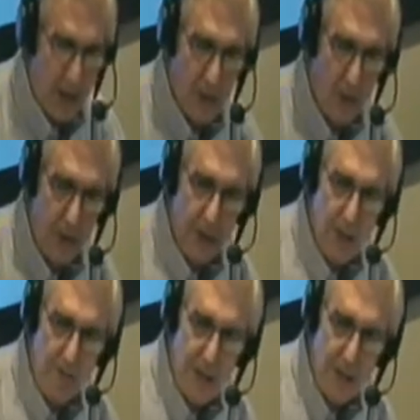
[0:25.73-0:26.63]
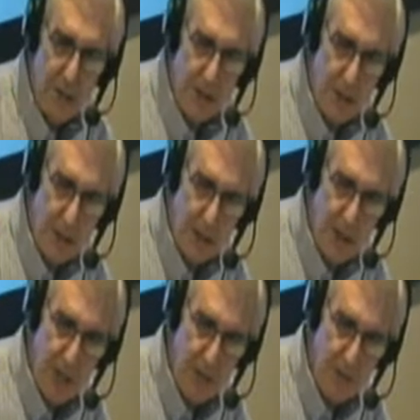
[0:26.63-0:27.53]
Tony Gioventu, the
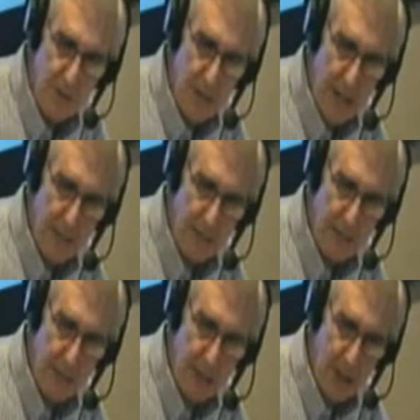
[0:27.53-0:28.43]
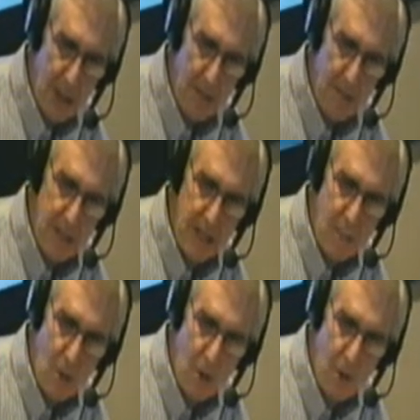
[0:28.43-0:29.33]
Executive Director of the
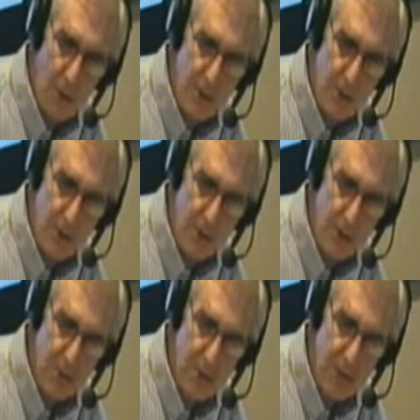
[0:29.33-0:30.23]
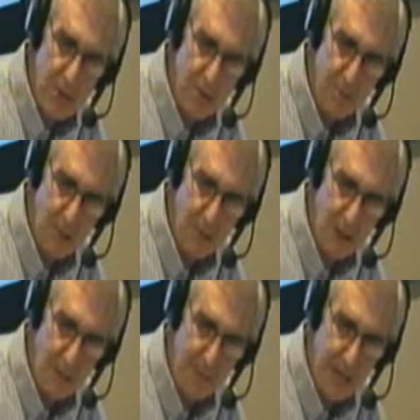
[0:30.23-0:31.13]
Condominium Homeowners Association of British
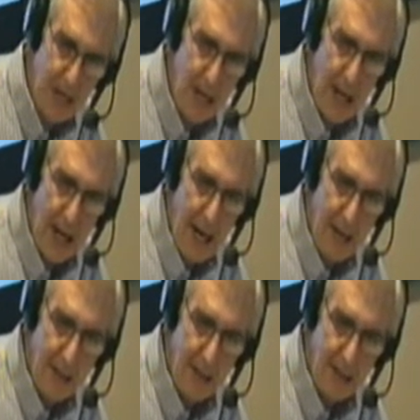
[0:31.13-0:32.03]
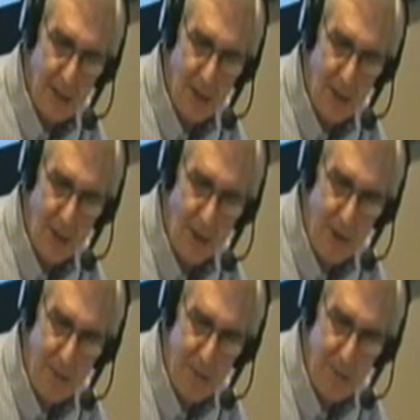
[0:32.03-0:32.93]
Columbia and
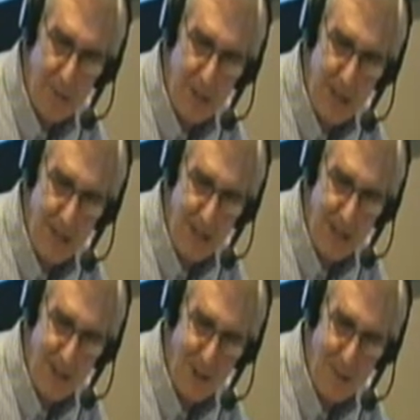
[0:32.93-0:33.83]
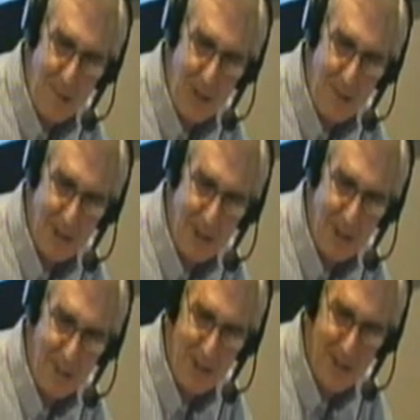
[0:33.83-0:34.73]
notorious BC newspaper
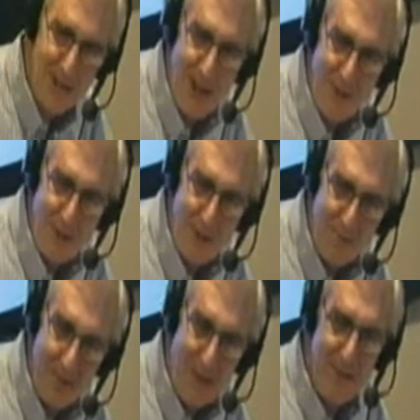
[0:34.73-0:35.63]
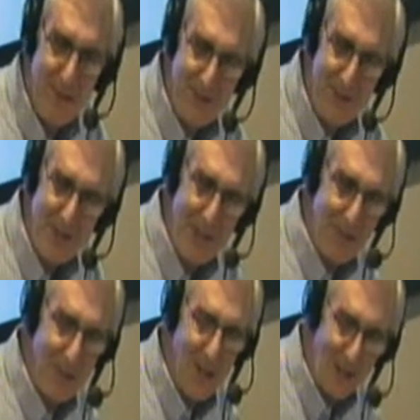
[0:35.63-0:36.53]
columnist with the province, the
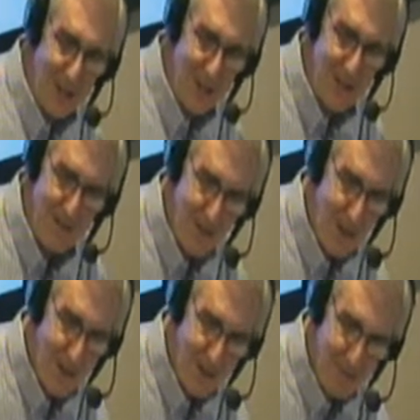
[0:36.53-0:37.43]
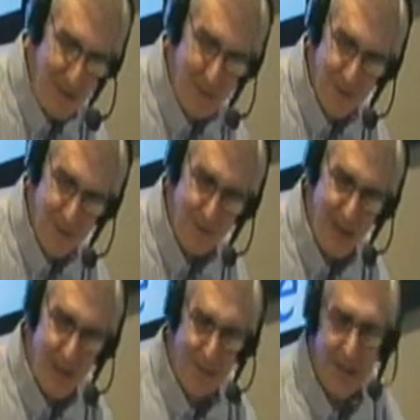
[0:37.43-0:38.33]
Times columnist, and various papers
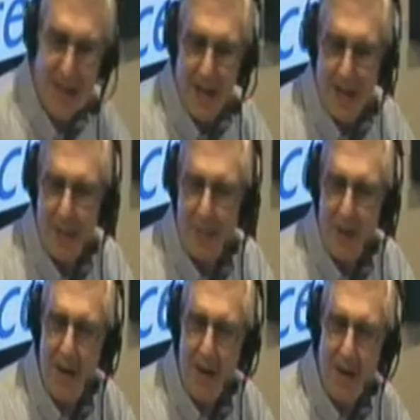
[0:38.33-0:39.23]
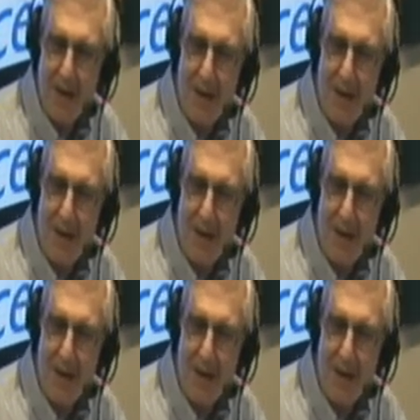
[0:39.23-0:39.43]
around the province.